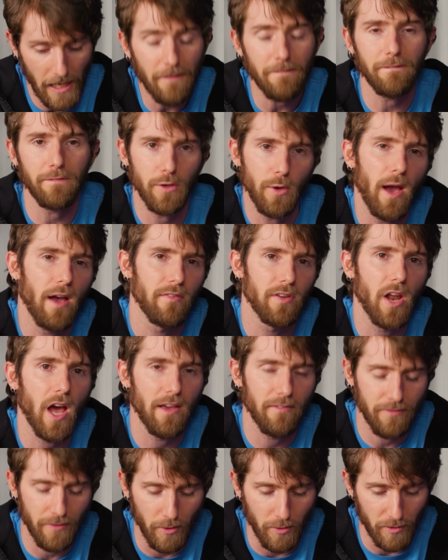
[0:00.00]
if you have an
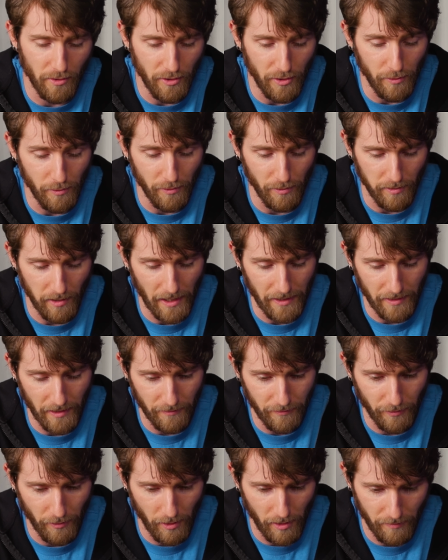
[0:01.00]
iPhone and you use
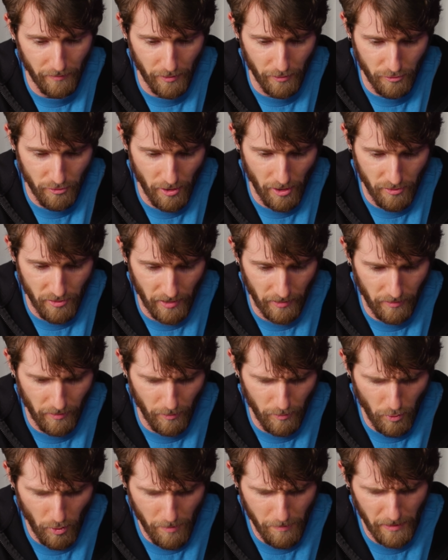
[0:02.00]
lightning for all of your charging.
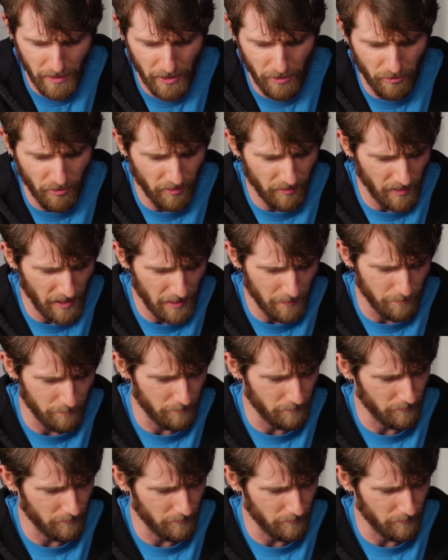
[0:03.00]
So normally you just like